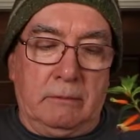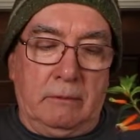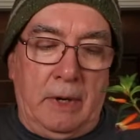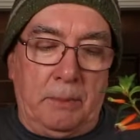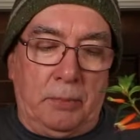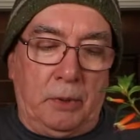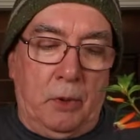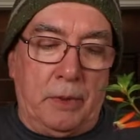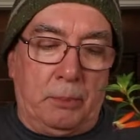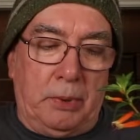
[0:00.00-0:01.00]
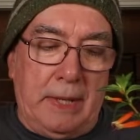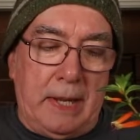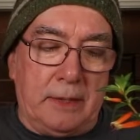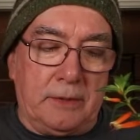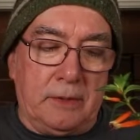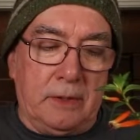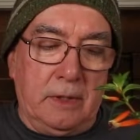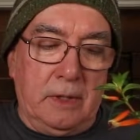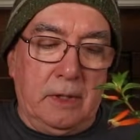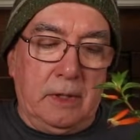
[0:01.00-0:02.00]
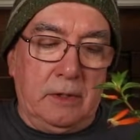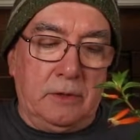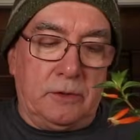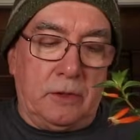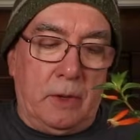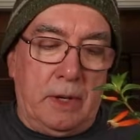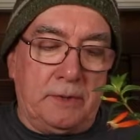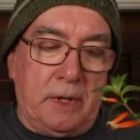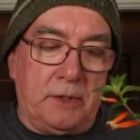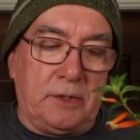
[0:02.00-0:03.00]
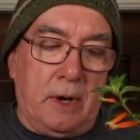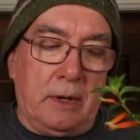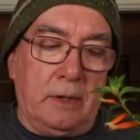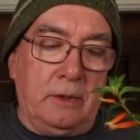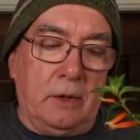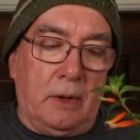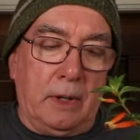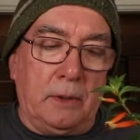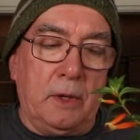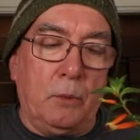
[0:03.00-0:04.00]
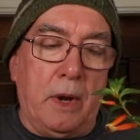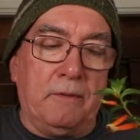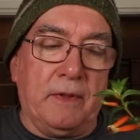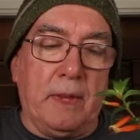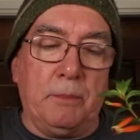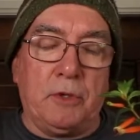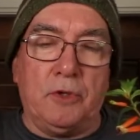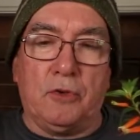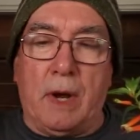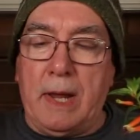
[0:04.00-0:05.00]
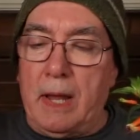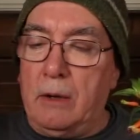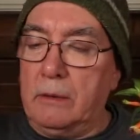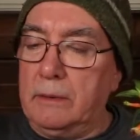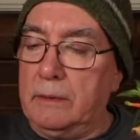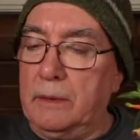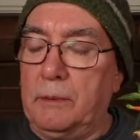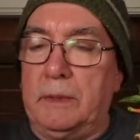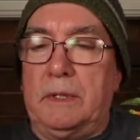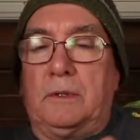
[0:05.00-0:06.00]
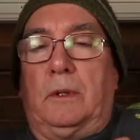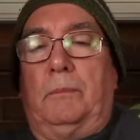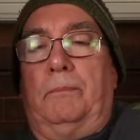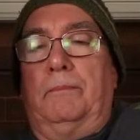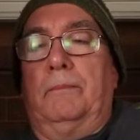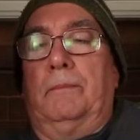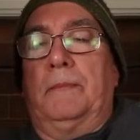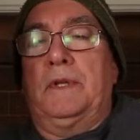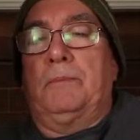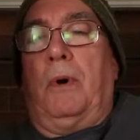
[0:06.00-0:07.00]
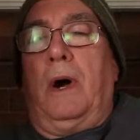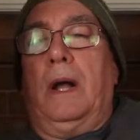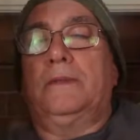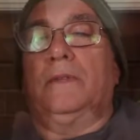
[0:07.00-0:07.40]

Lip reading: right below the plant. So as they started, I did wait for them to dry out. They were in these pods